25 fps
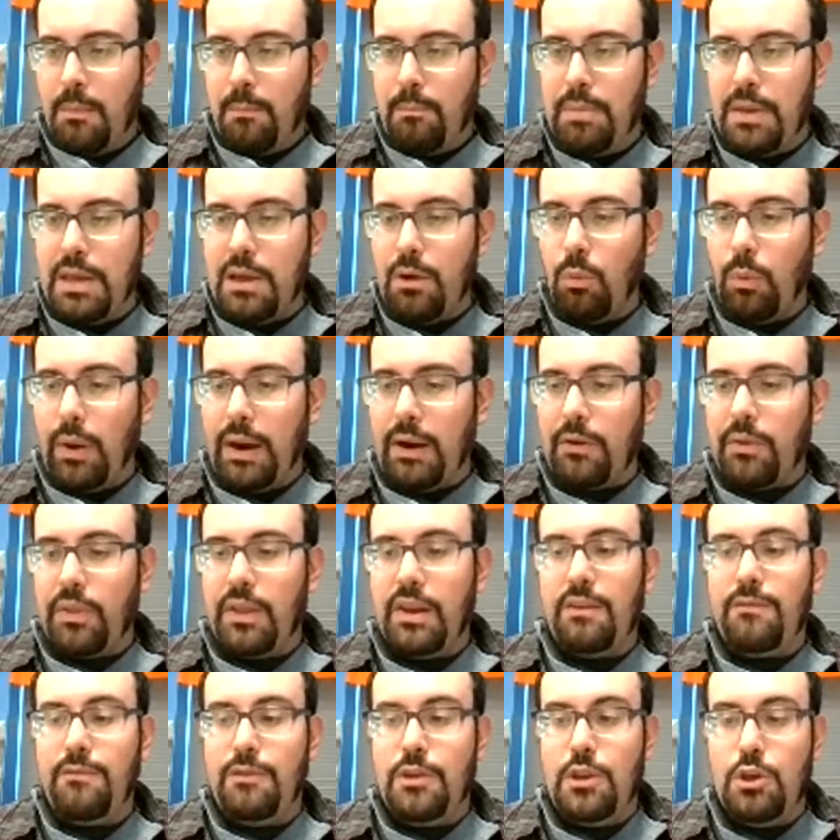Be aware
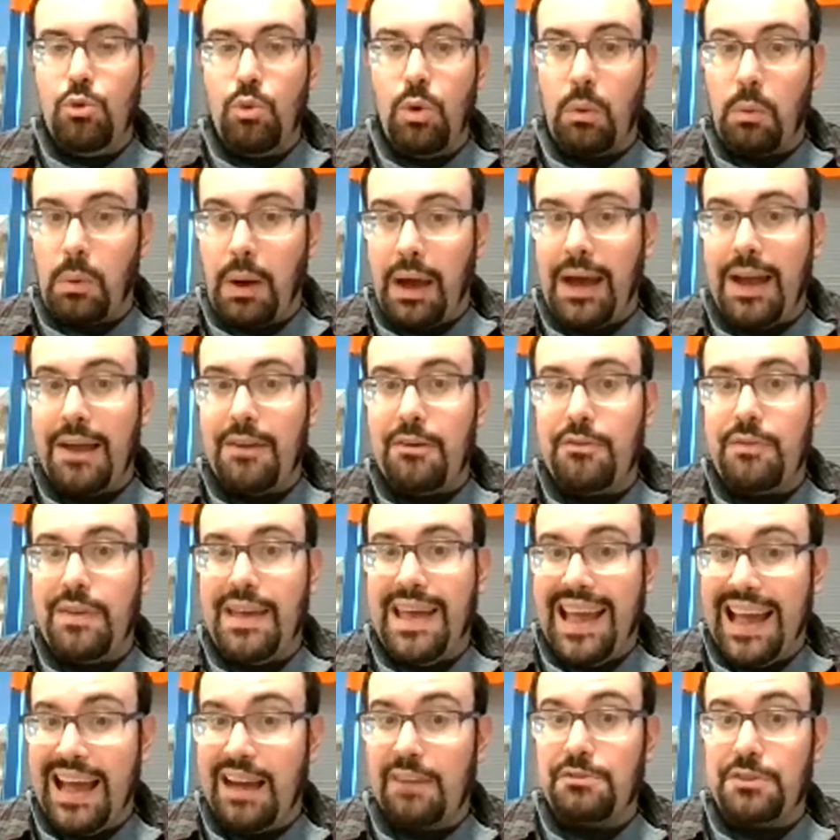that if you arrive
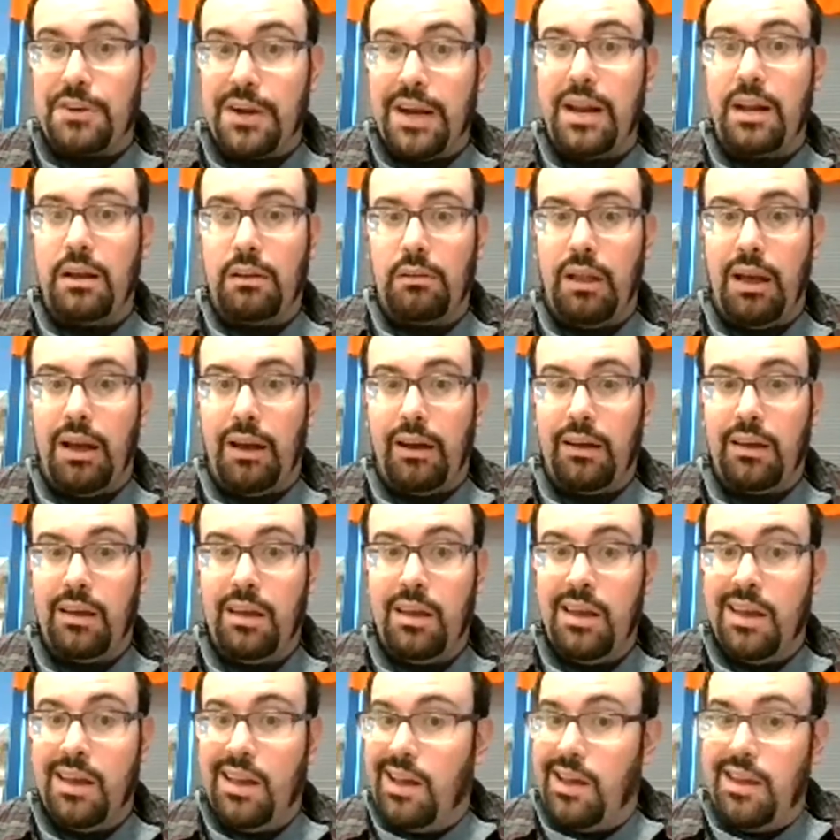after 8 o'clock,
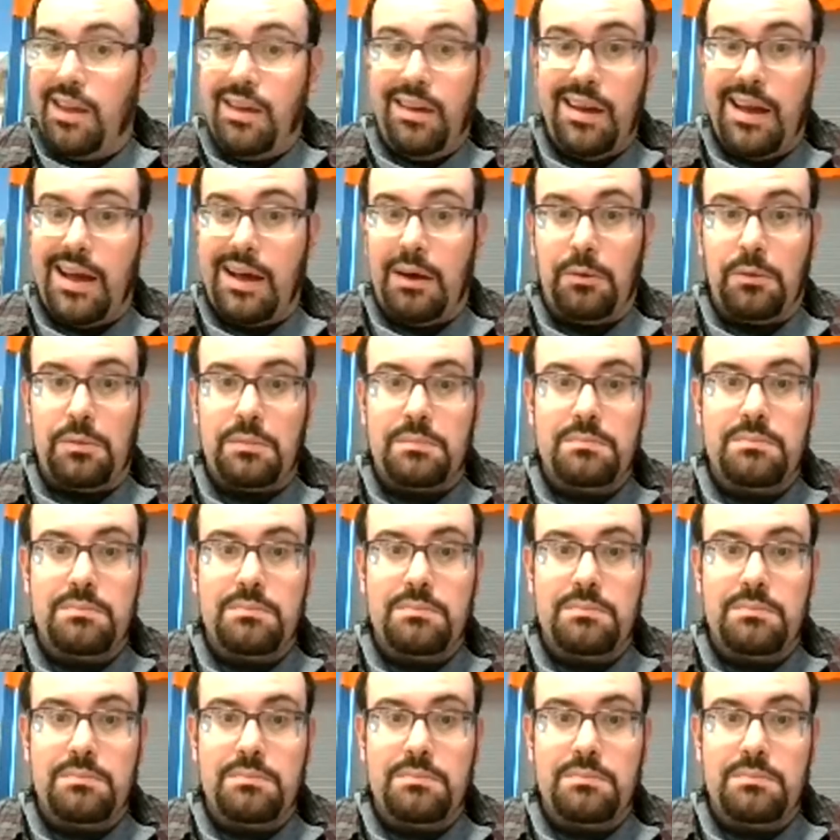you're out.